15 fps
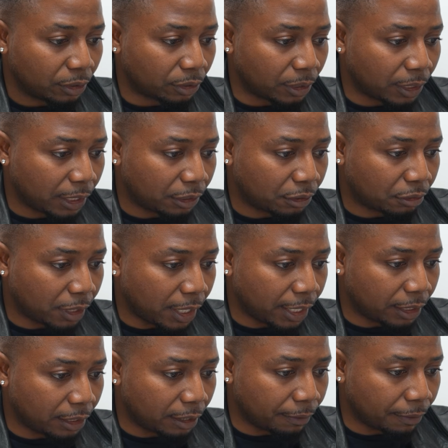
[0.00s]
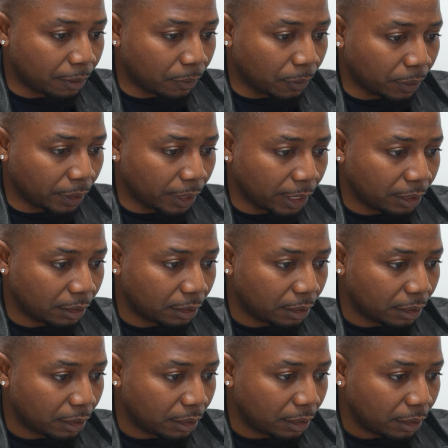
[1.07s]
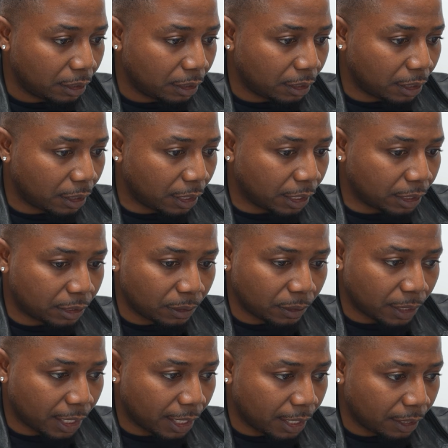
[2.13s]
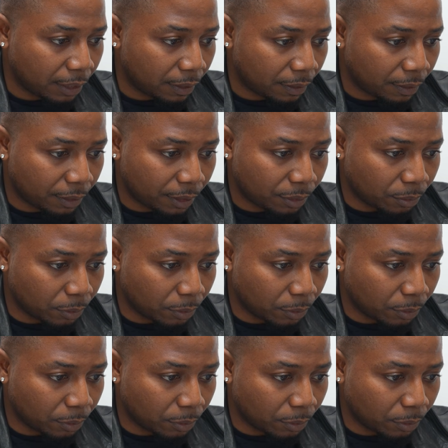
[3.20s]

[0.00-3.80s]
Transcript: So let's try a different one then. Let's look at this